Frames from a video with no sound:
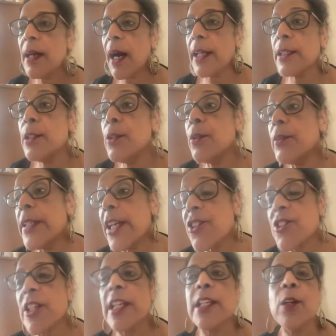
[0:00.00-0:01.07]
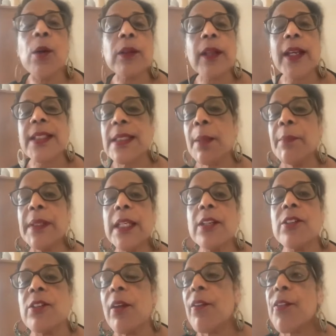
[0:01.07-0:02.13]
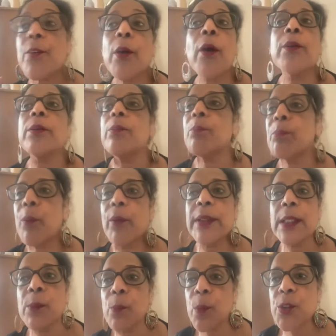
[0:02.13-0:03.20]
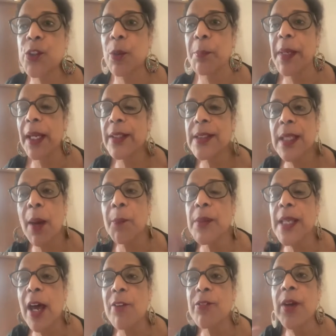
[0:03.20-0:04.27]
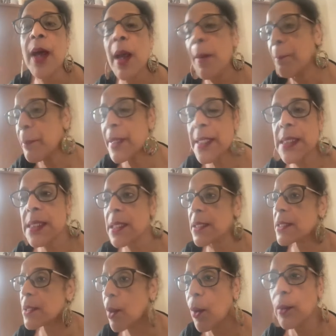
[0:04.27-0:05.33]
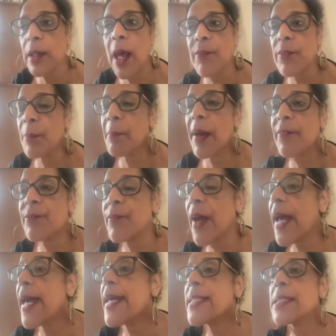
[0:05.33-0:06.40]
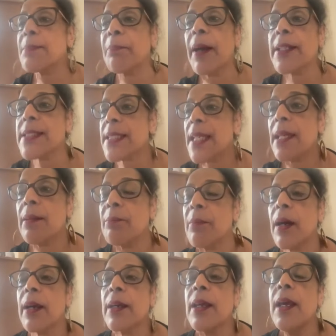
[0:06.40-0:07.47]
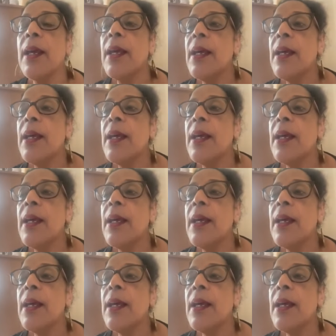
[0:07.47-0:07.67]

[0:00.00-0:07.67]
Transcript: I literally looked like somebody thrown boiling water on me, because I would have blisters all over my face, my skin, my